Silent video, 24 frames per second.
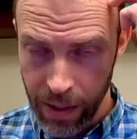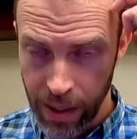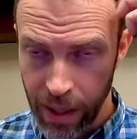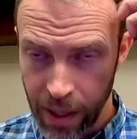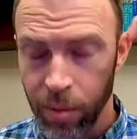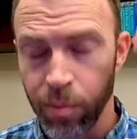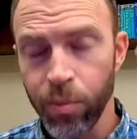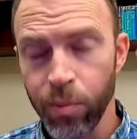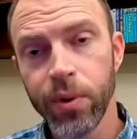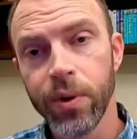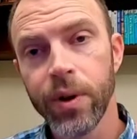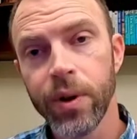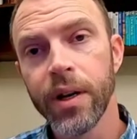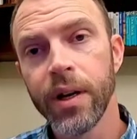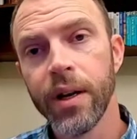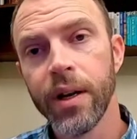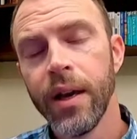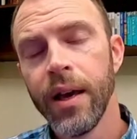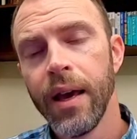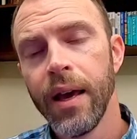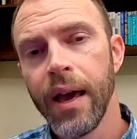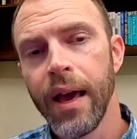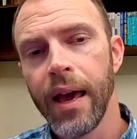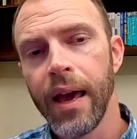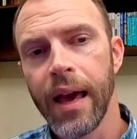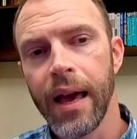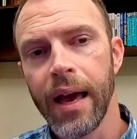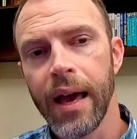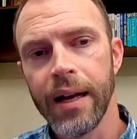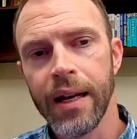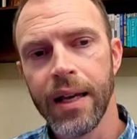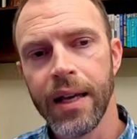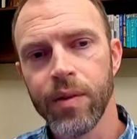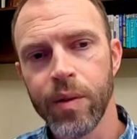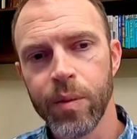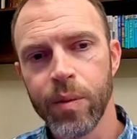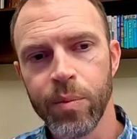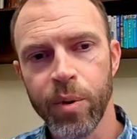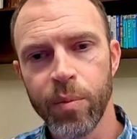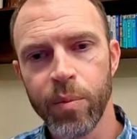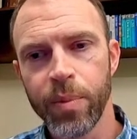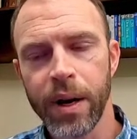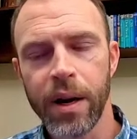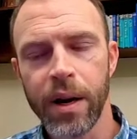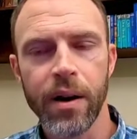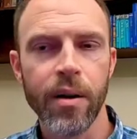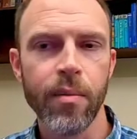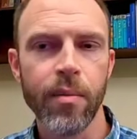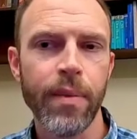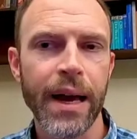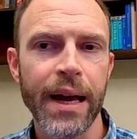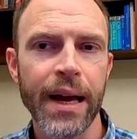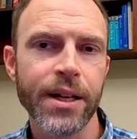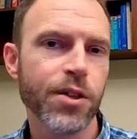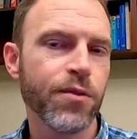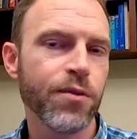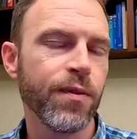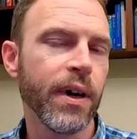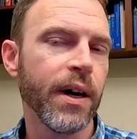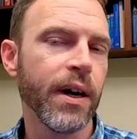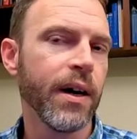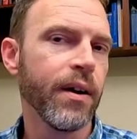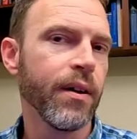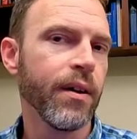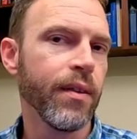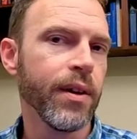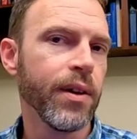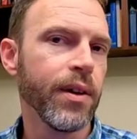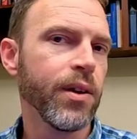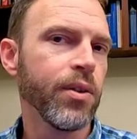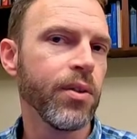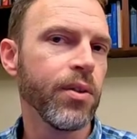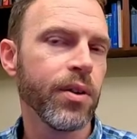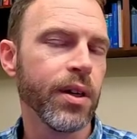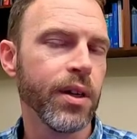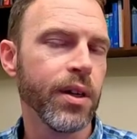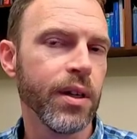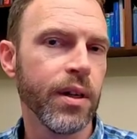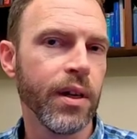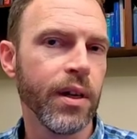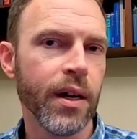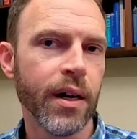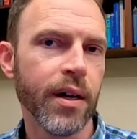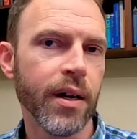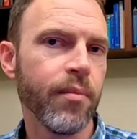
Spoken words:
input and even prepare a batch file that you could